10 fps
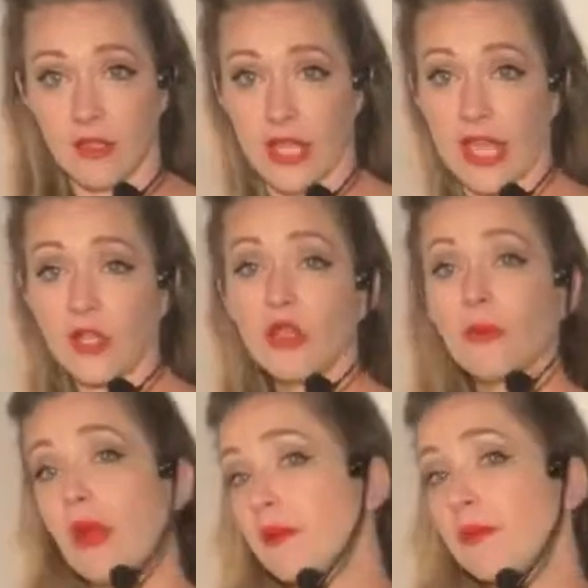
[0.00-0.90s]
Okay, you
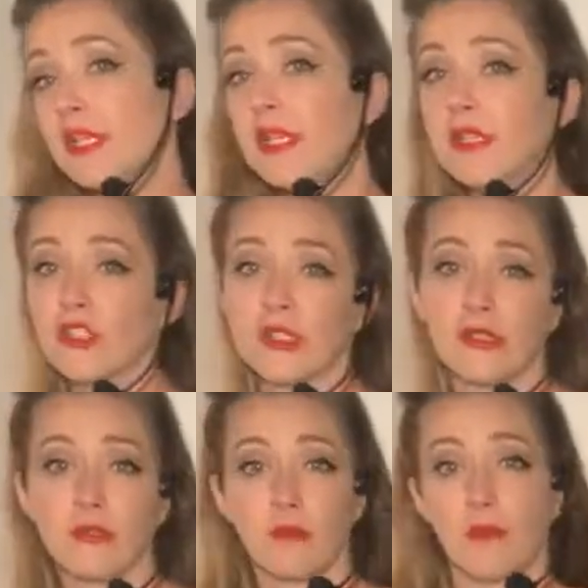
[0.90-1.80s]
could probably
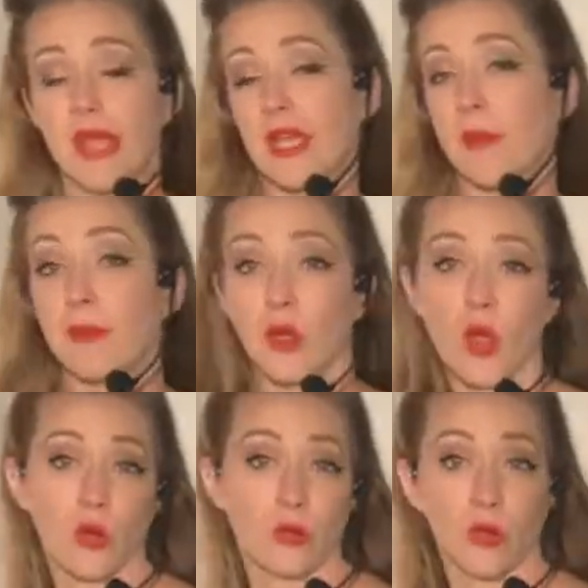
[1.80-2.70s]
just make up
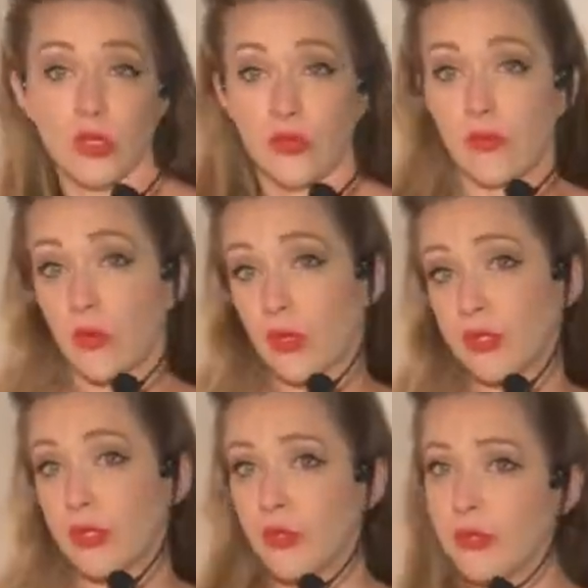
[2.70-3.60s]
your own words for
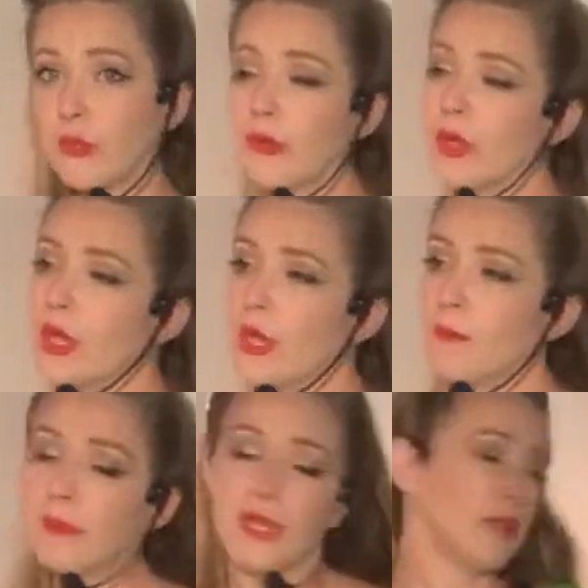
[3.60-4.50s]
it too,
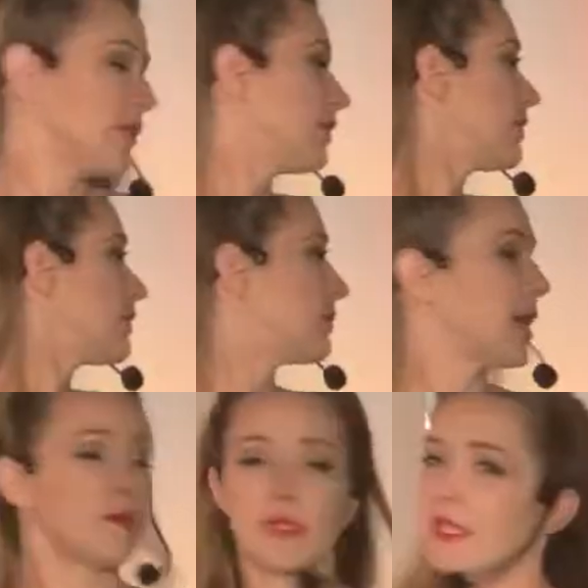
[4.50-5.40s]
but
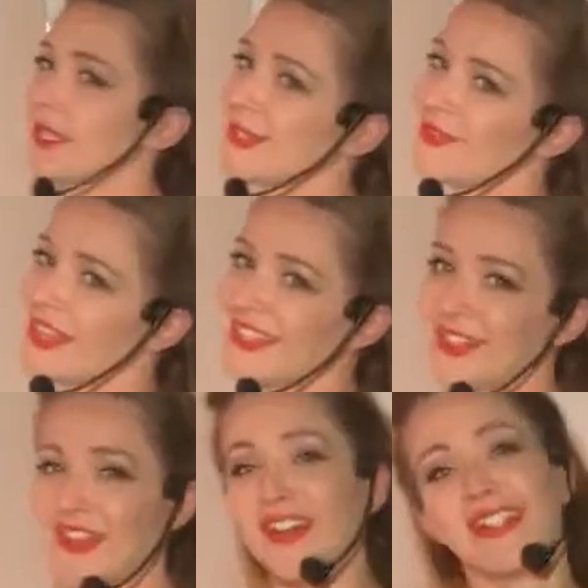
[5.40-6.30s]
sometimes it's fun
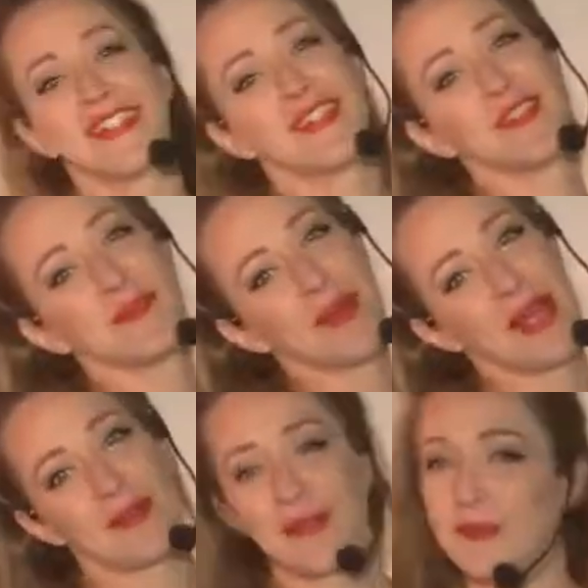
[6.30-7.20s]
to call it spiral.
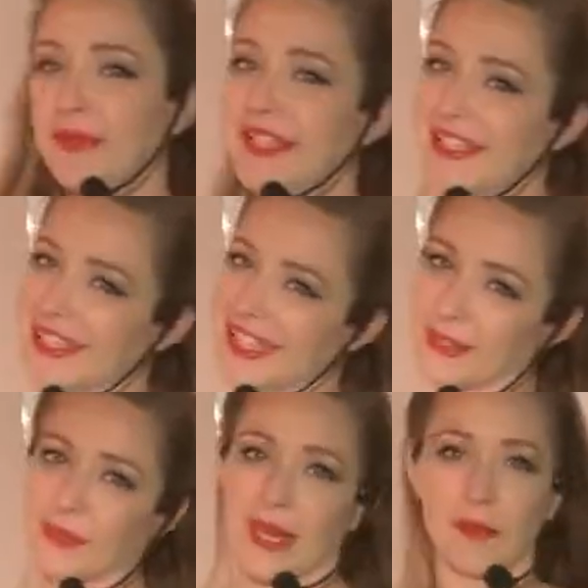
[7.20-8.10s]
spiral, because
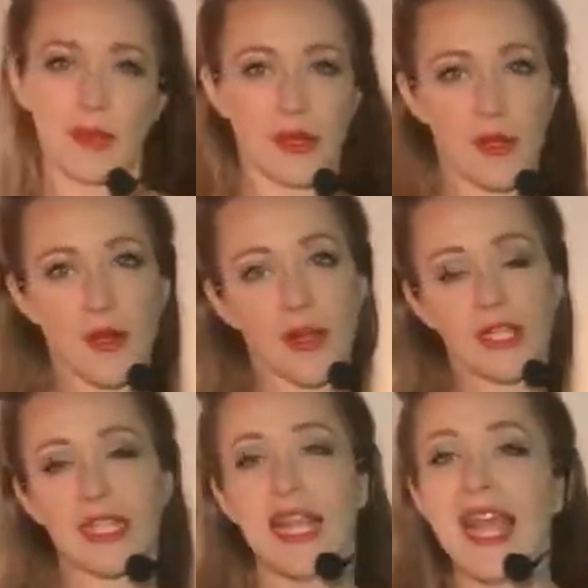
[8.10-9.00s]
that's what I'm going to
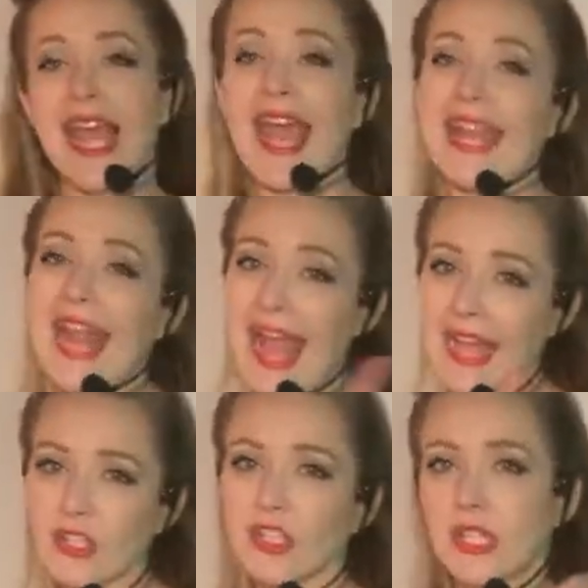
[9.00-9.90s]
call it. And
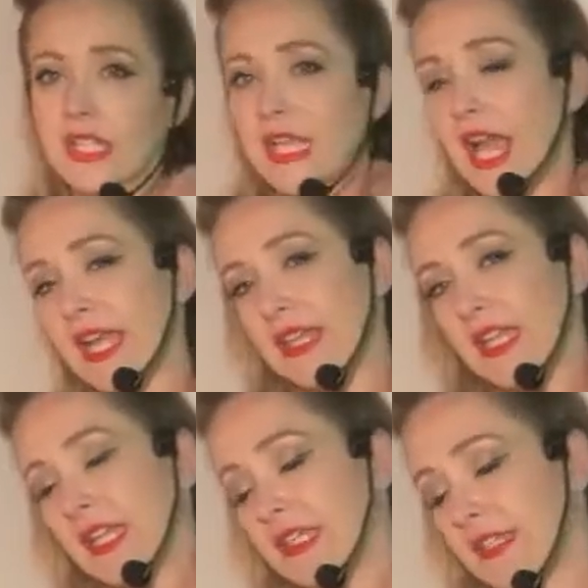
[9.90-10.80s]
actually, I
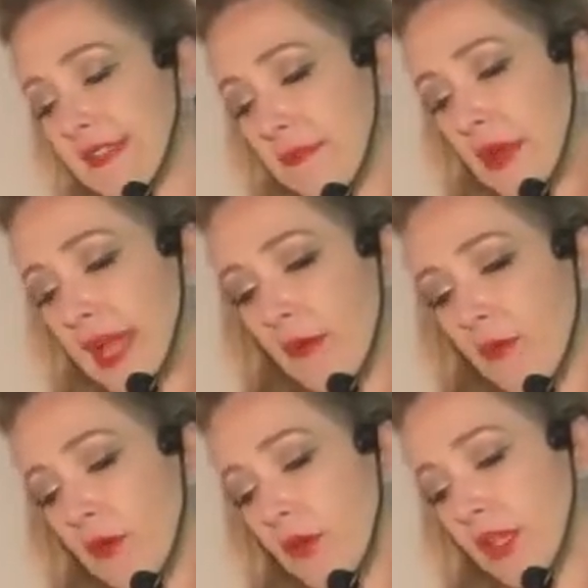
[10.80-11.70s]
think it's
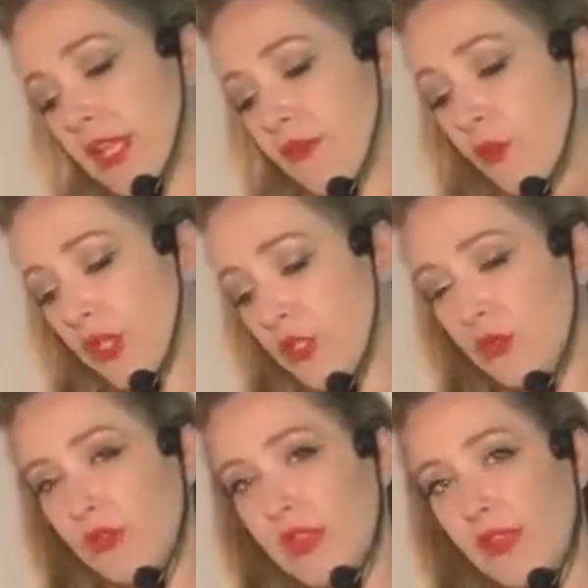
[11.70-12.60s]
spiral if we
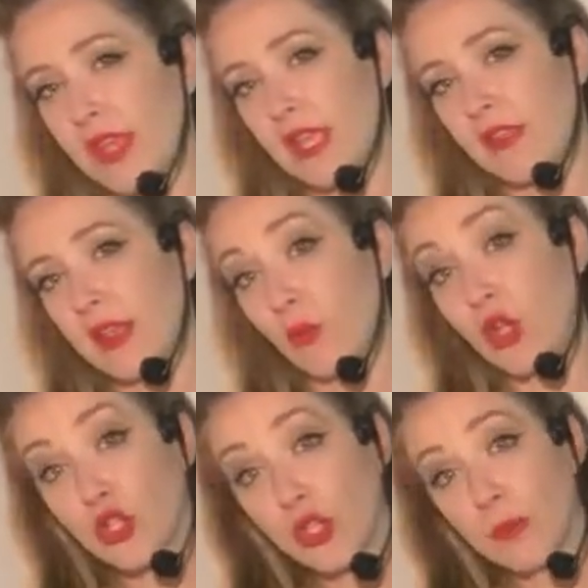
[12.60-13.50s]
do the thing that
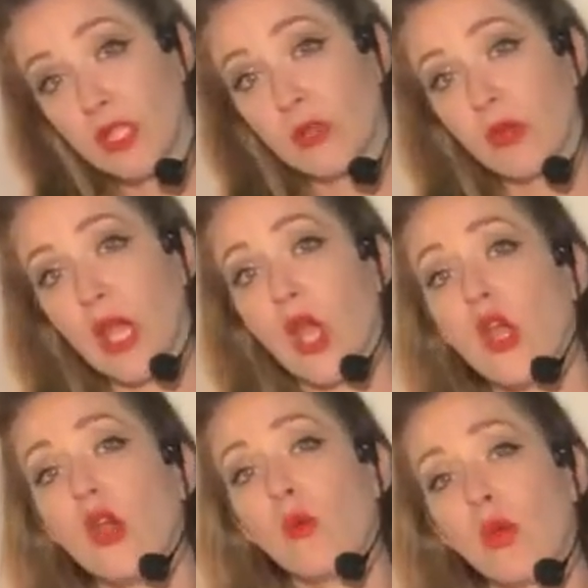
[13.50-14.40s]
we should be doing,
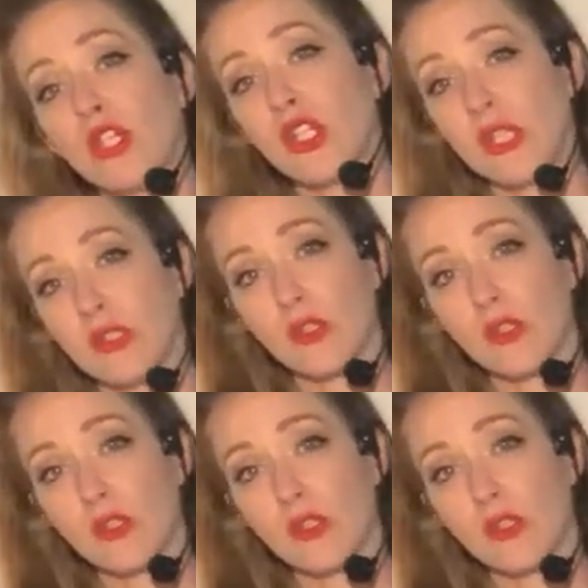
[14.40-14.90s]
which is